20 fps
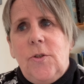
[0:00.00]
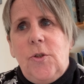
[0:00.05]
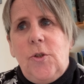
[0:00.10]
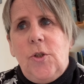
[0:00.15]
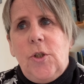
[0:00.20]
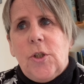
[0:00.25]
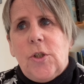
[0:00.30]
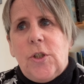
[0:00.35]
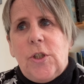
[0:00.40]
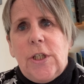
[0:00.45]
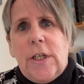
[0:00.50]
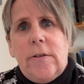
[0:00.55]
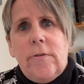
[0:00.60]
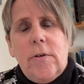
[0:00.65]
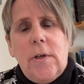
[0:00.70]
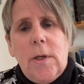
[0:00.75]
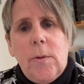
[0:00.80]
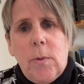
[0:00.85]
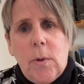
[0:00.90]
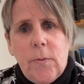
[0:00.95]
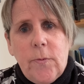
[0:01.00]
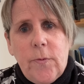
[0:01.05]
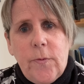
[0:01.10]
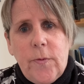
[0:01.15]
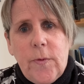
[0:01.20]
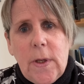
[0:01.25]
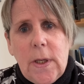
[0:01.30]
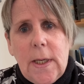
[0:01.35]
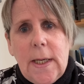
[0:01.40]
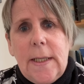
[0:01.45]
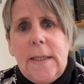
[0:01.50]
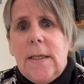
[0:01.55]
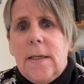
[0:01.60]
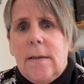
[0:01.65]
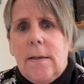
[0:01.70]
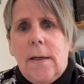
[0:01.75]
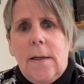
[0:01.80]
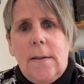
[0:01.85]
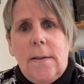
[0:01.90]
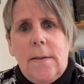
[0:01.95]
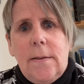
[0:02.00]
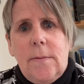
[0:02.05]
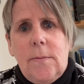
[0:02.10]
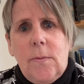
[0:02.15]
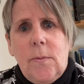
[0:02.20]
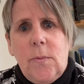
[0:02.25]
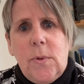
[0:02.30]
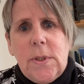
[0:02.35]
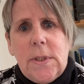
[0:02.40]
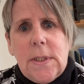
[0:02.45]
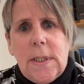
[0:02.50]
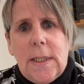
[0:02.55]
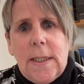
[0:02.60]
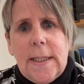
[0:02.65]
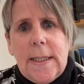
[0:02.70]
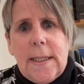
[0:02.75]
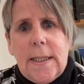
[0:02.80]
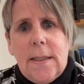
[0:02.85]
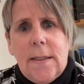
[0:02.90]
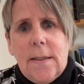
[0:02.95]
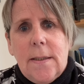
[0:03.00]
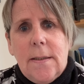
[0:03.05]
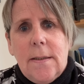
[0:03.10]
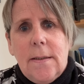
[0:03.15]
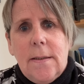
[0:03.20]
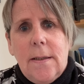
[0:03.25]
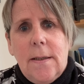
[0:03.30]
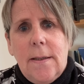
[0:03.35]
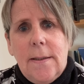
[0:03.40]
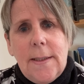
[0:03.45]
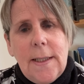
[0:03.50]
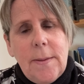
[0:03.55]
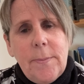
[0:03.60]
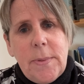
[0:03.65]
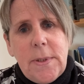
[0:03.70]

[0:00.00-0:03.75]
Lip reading: just generally what Vienna was like at that